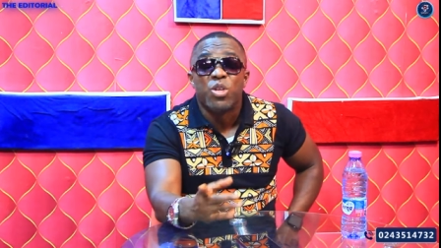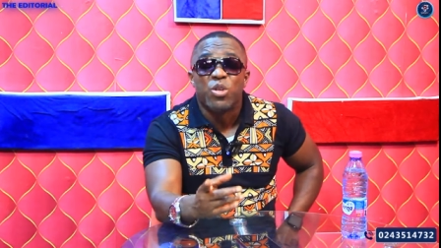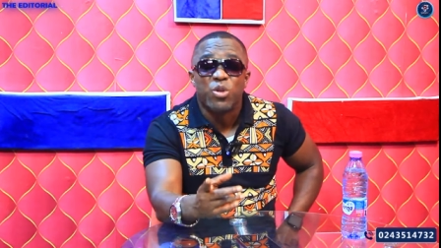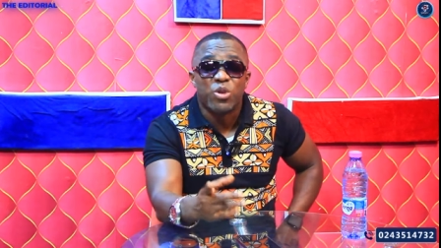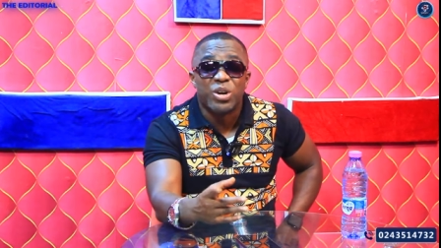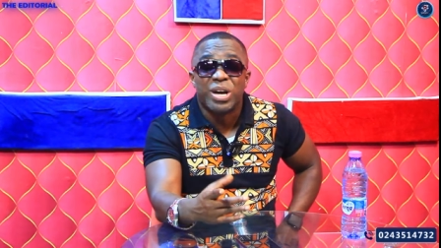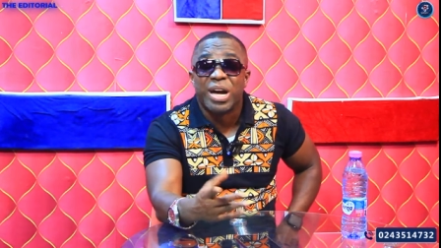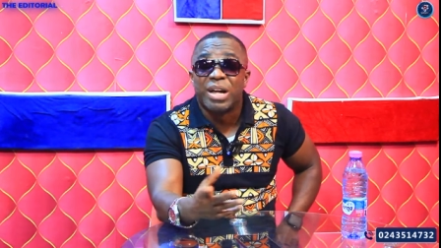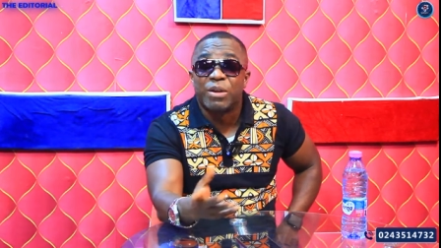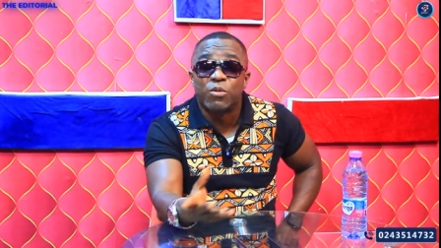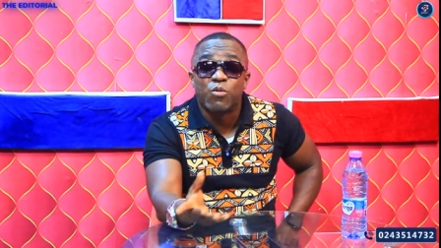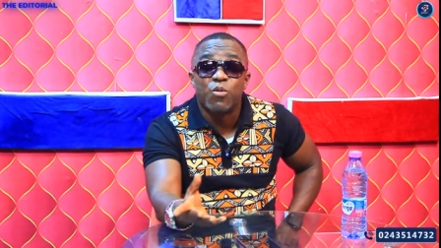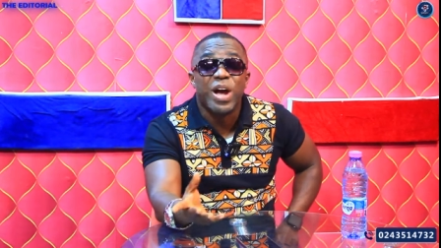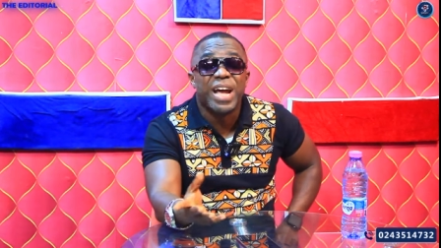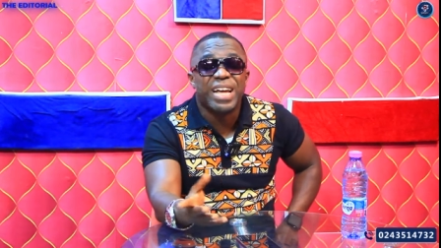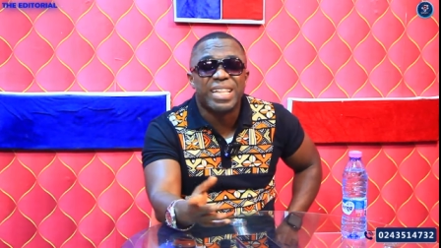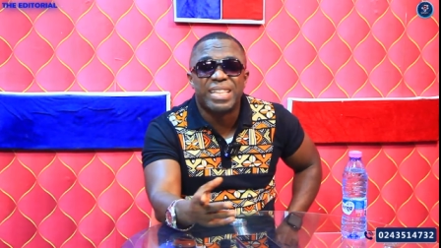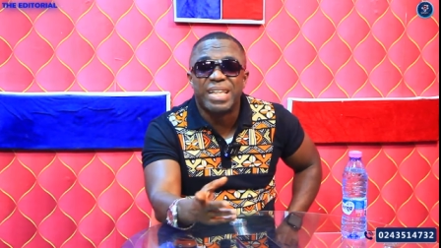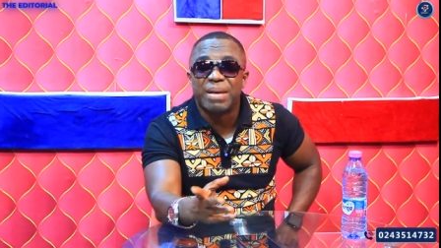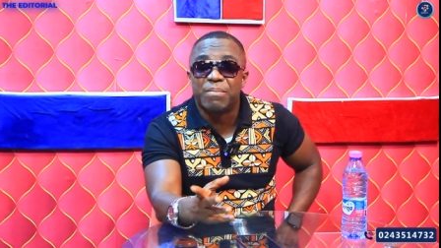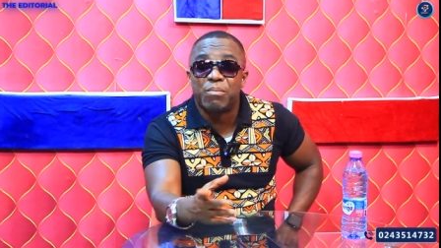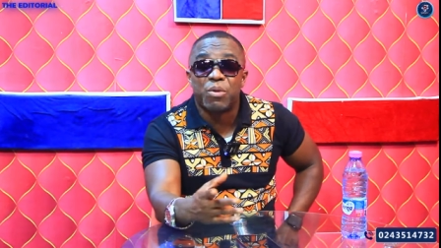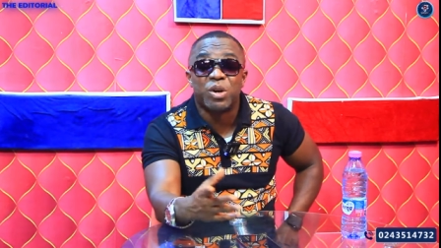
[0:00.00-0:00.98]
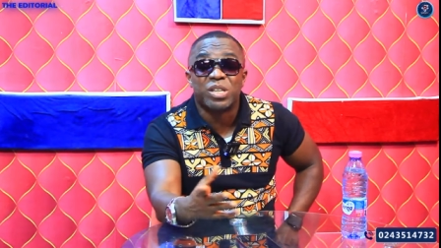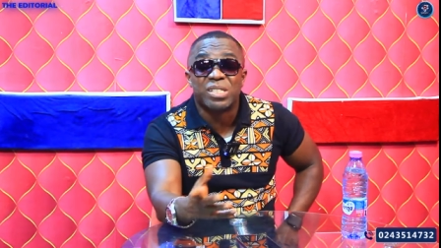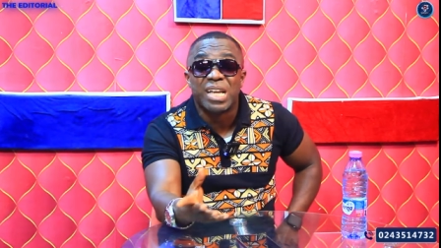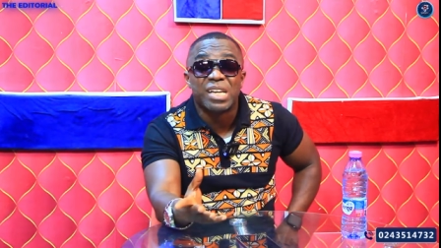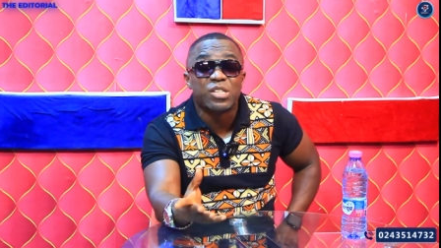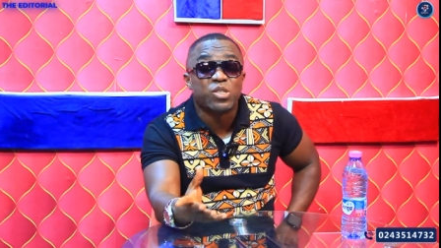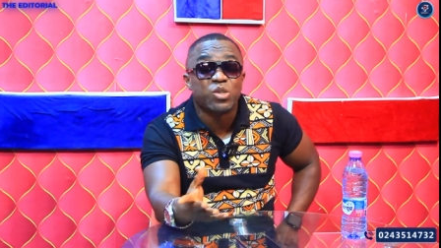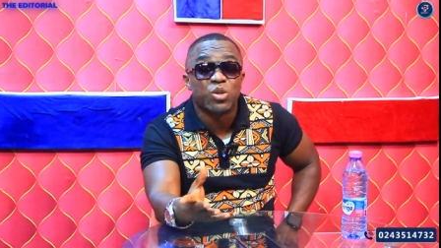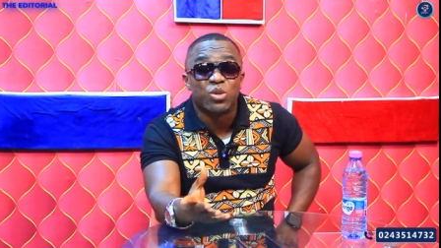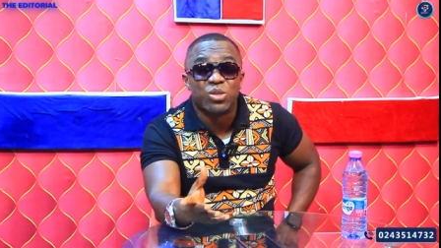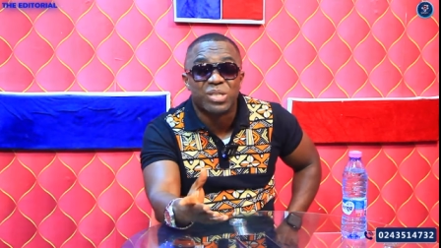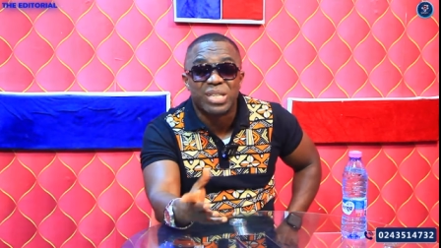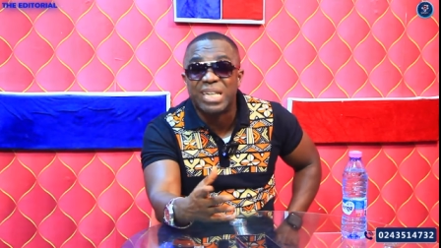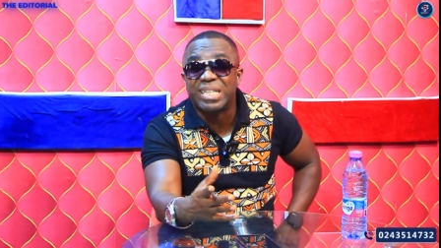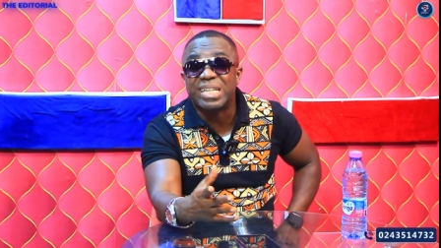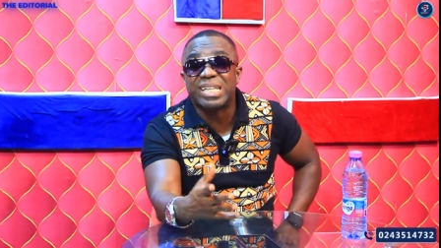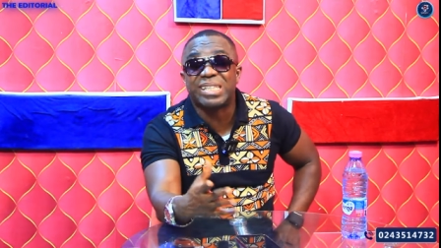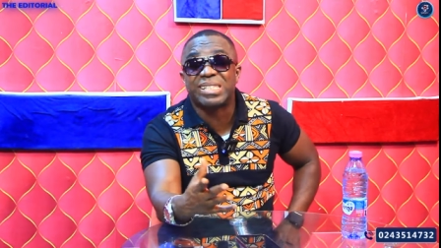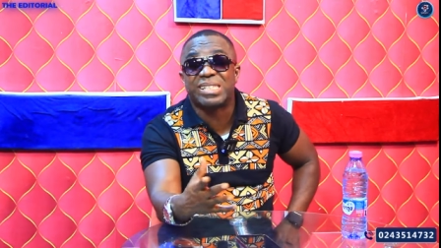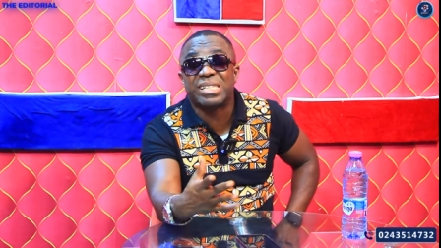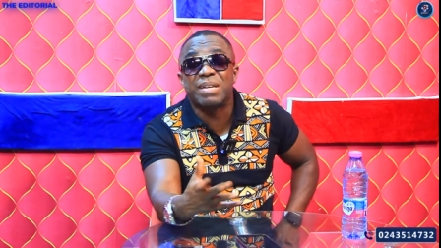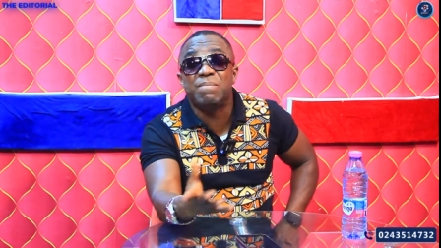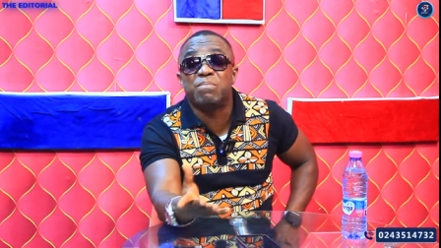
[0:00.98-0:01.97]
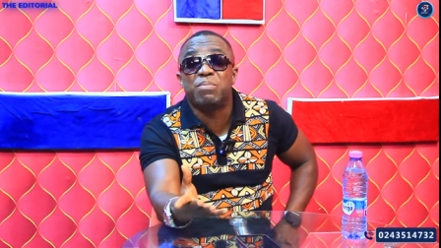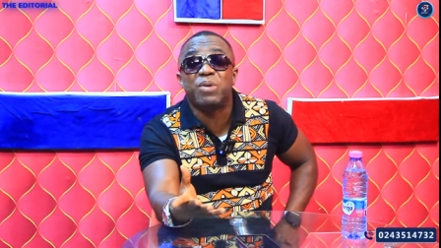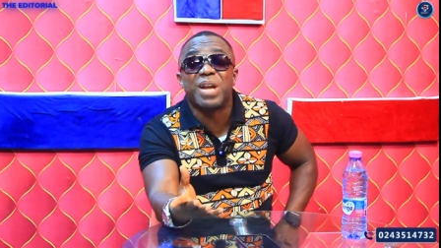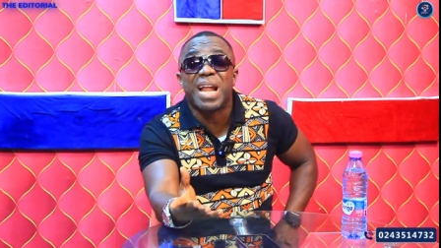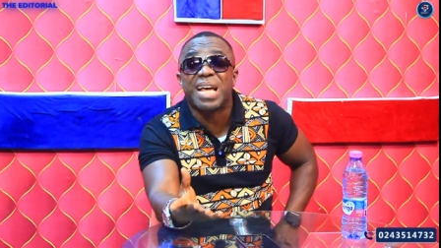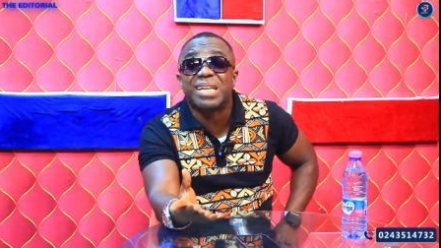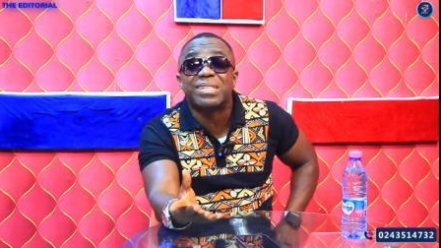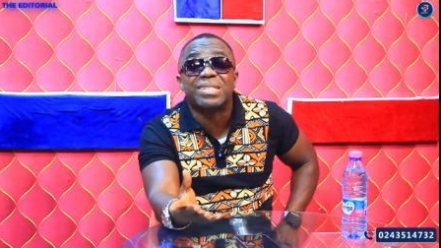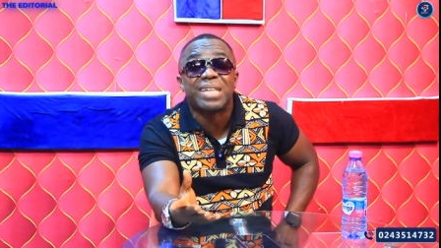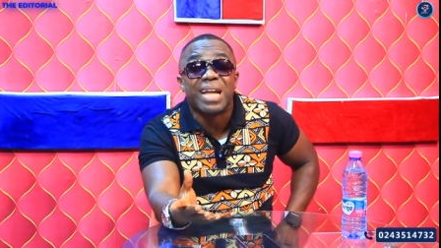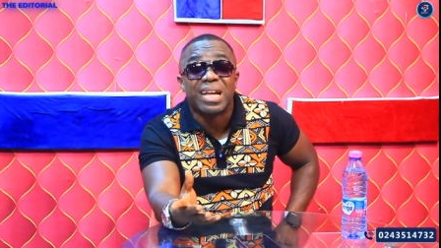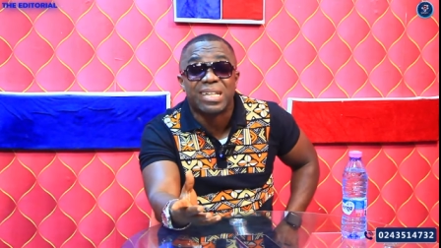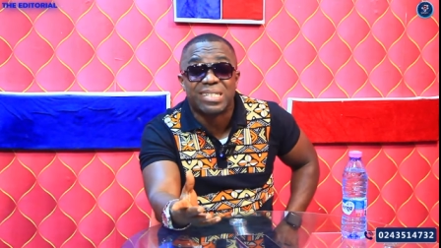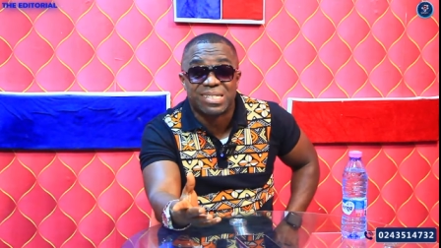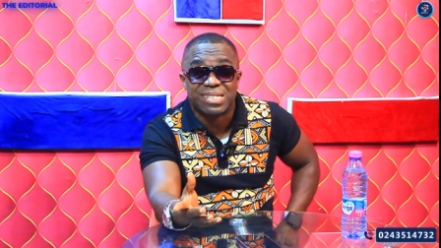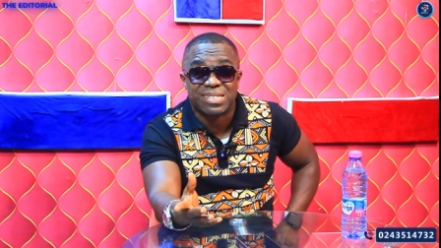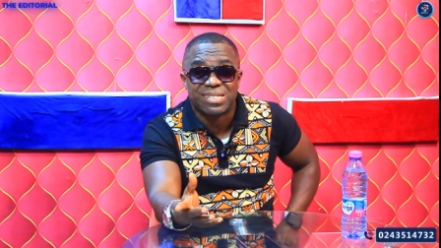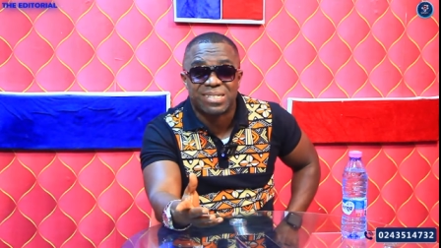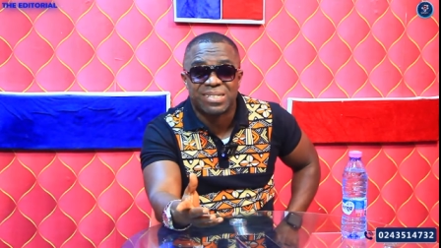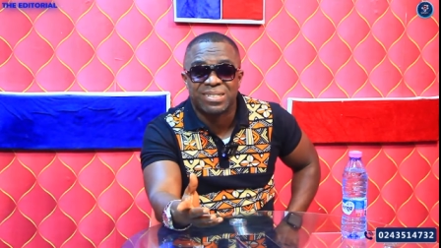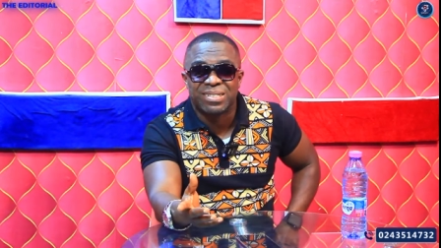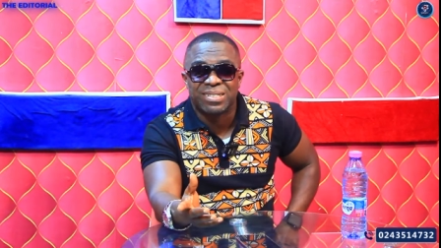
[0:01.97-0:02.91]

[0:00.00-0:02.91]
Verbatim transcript: you can wear the boxer shorts. It is simple as that.